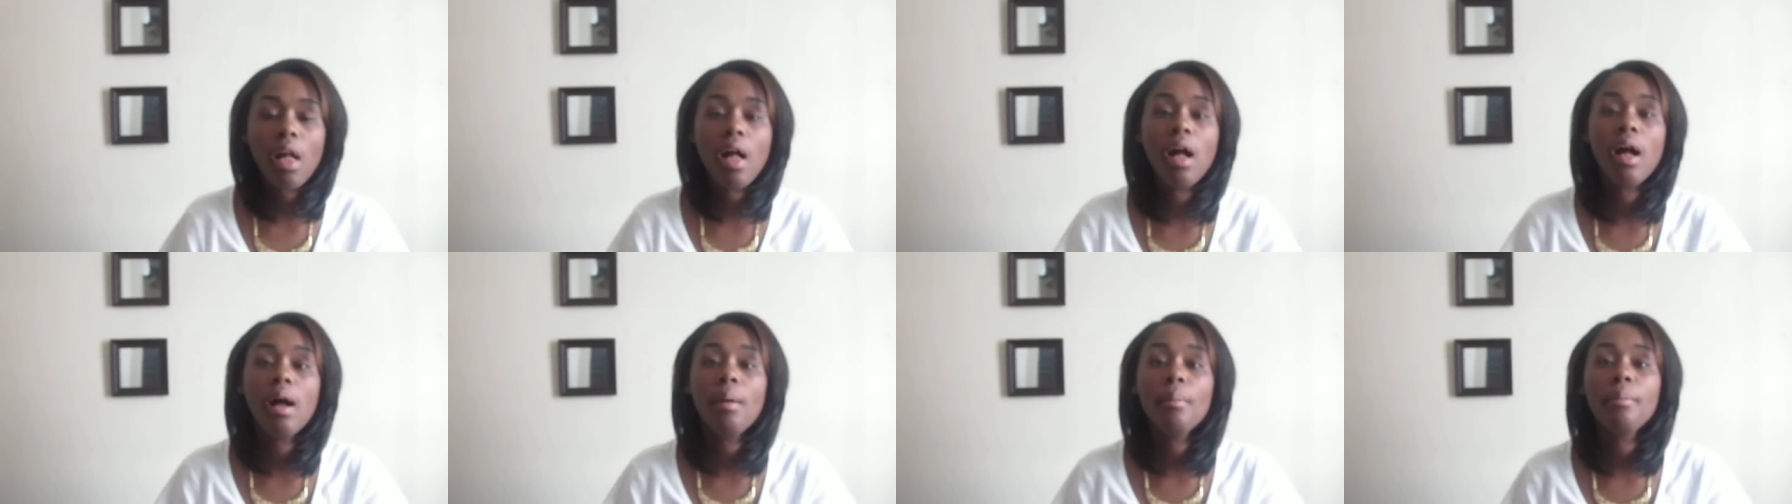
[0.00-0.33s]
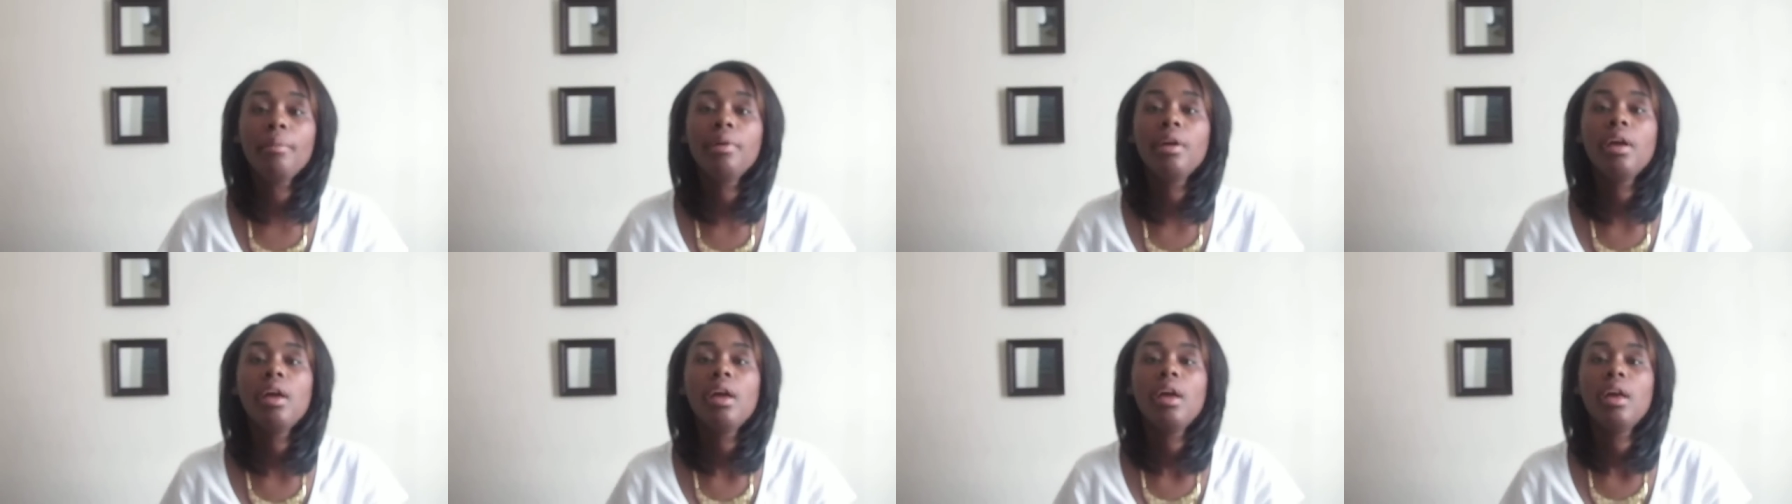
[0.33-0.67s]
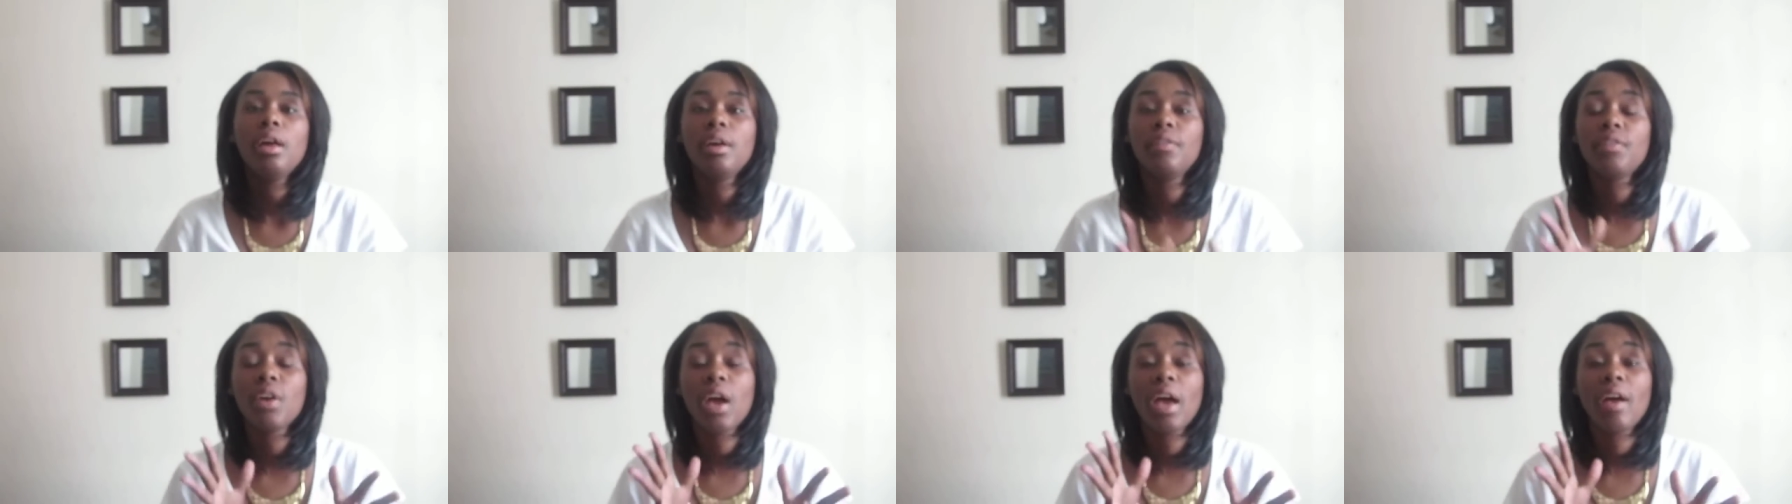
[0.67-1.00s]
Um,
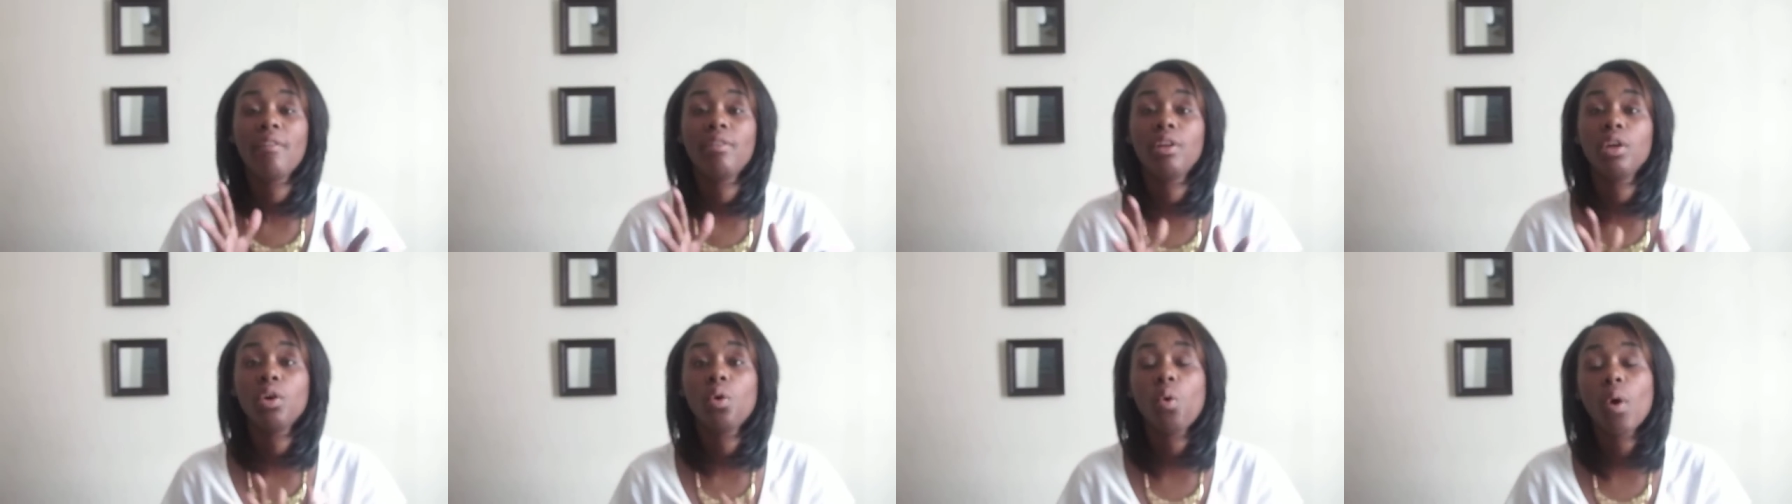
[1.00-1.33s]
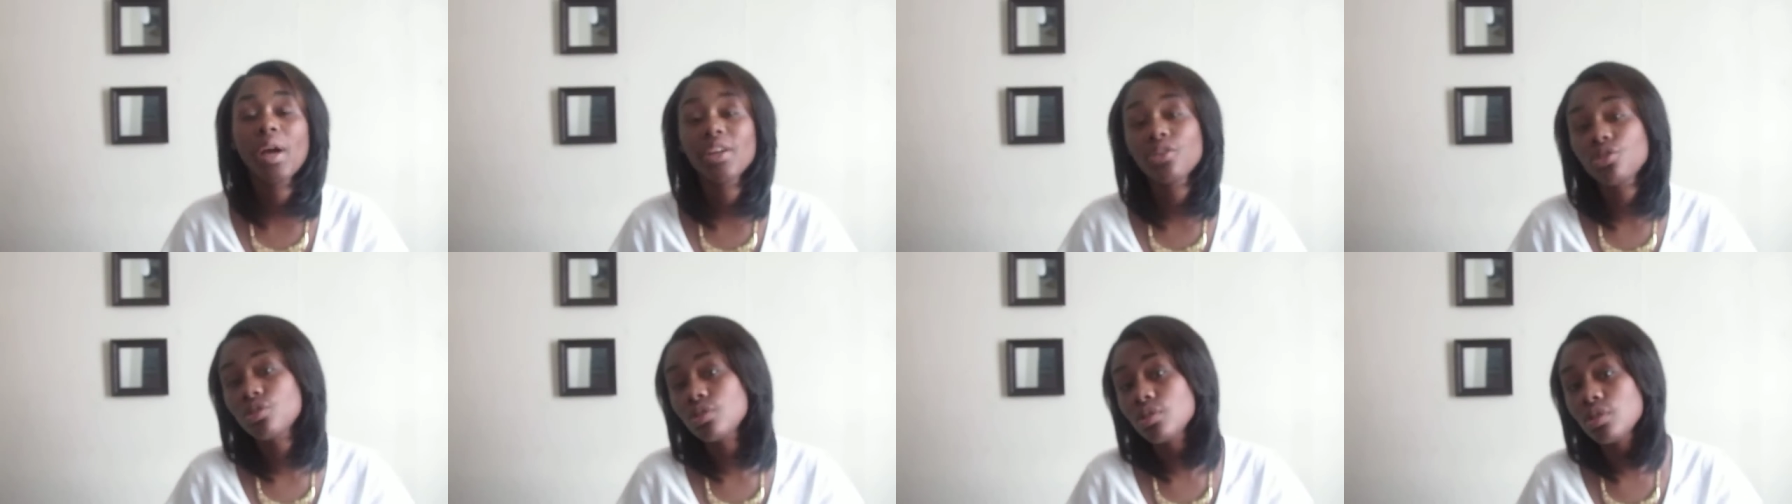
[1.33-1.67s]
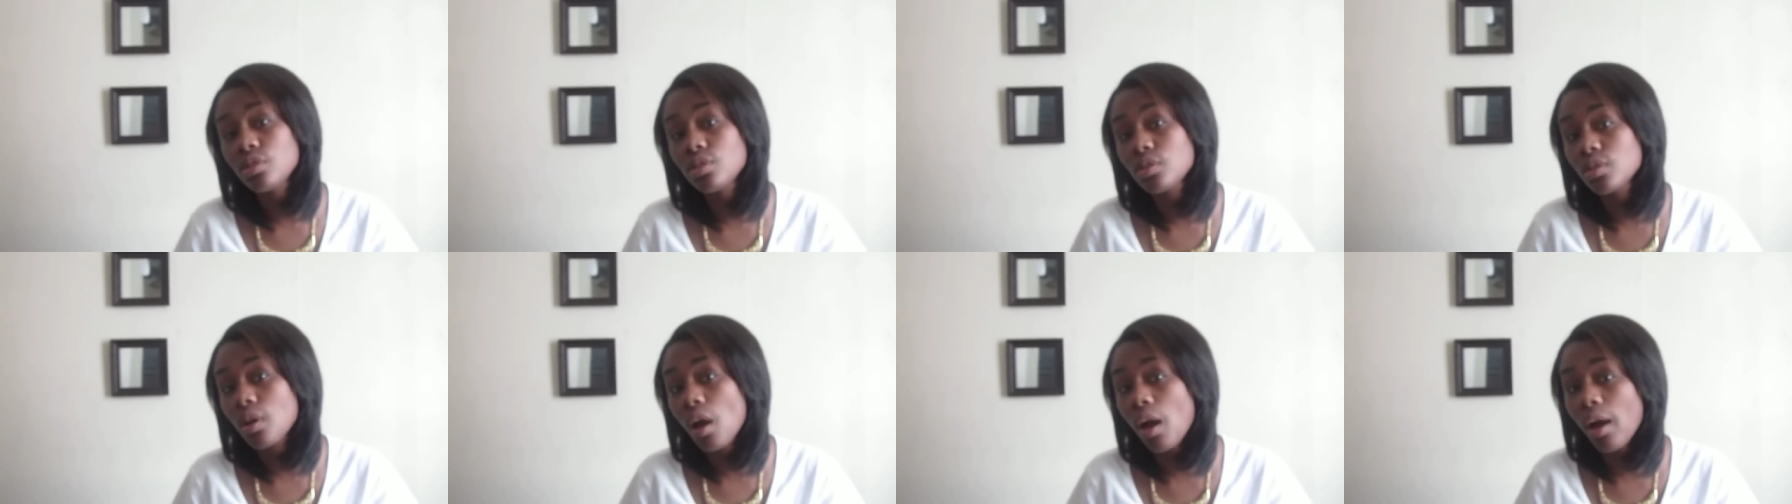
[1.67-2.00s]
if y'all have any
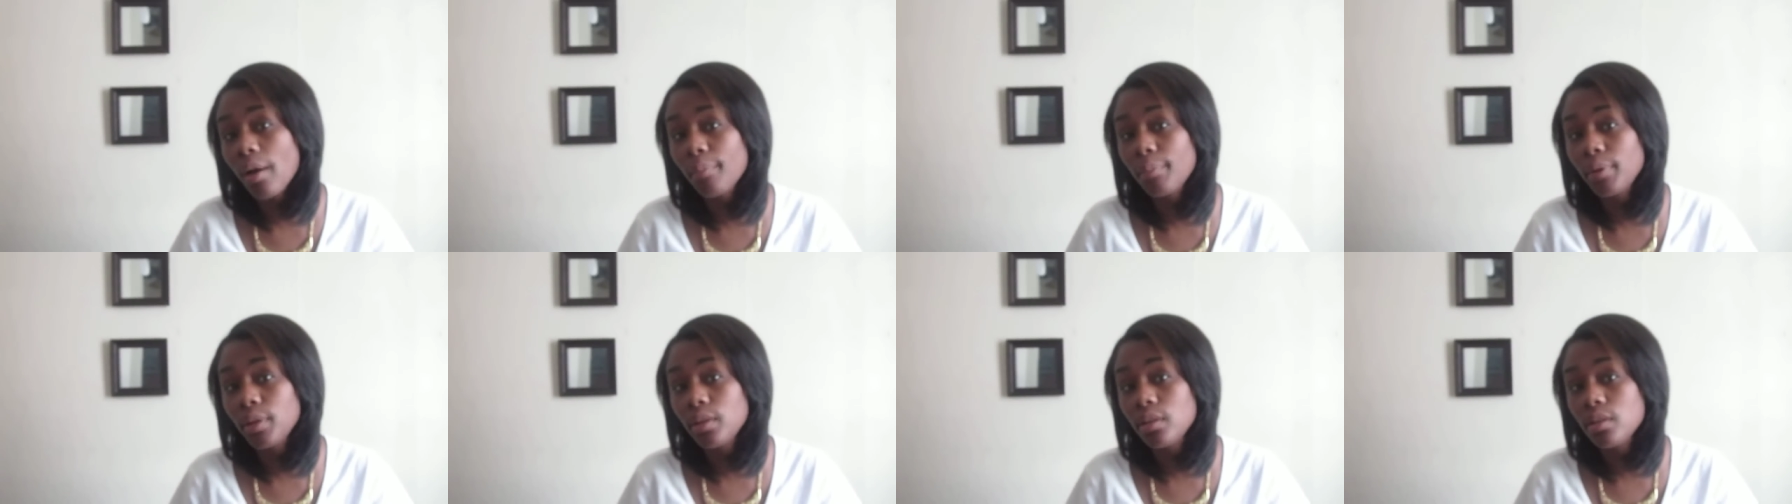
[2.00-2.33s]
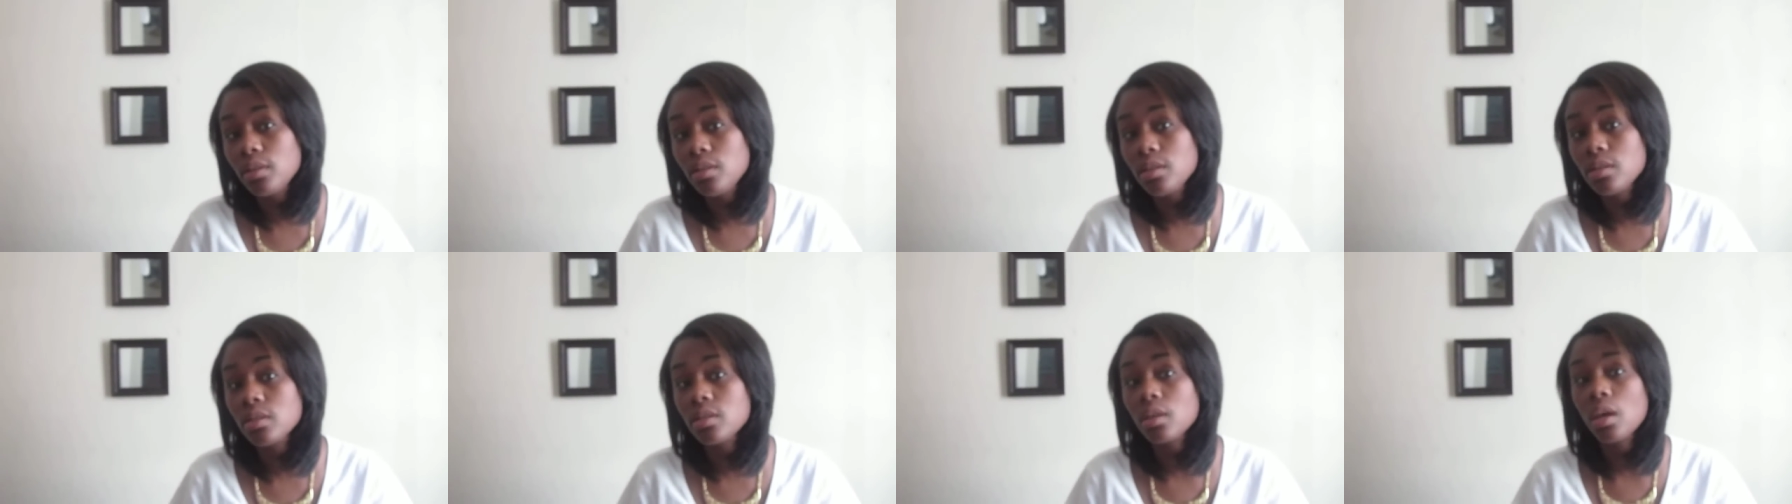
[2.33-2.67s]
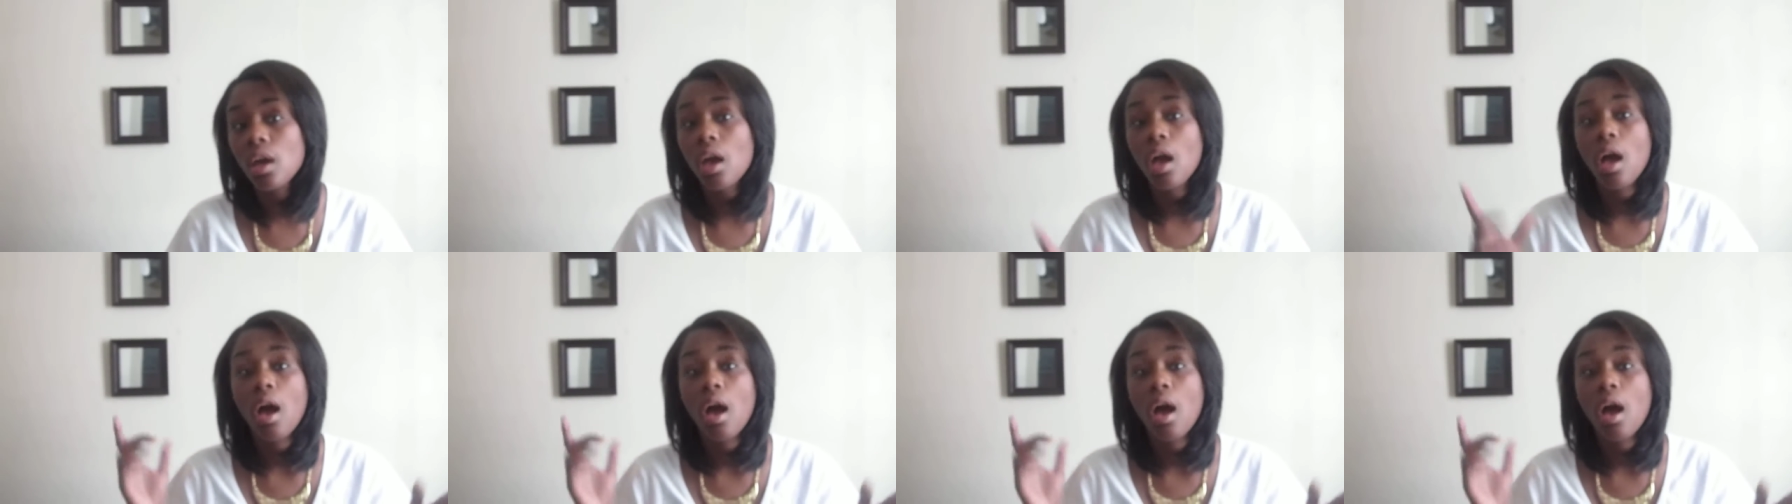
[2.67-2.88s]
questions, comments,